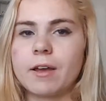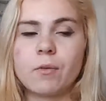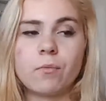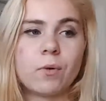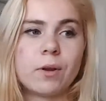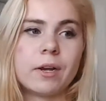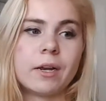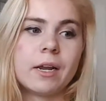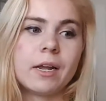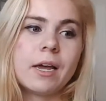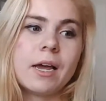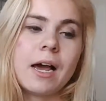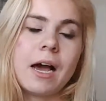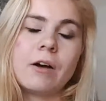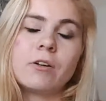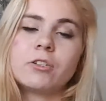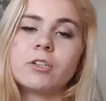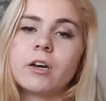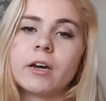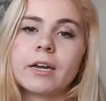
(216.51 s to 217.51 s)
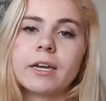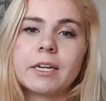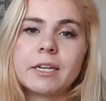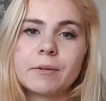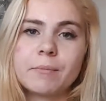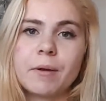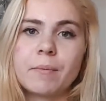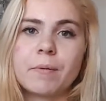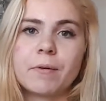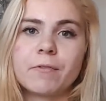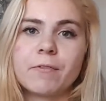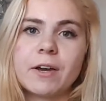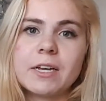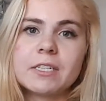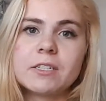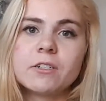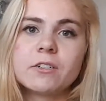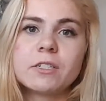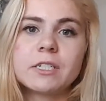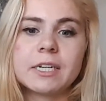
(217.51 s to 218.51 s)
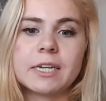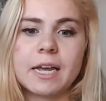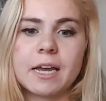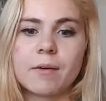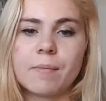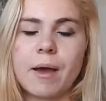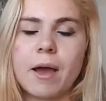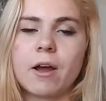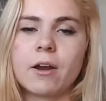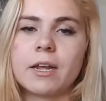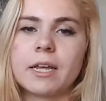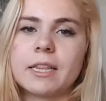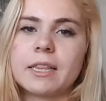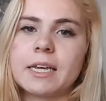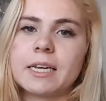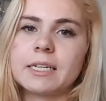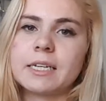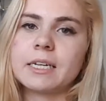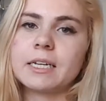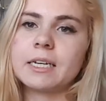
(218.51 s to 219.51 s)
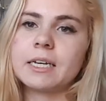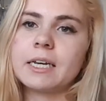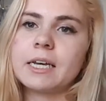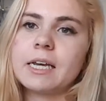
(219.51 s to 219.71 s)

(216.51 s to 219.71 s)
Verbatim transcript: And when I was talking to my professor today about it, they,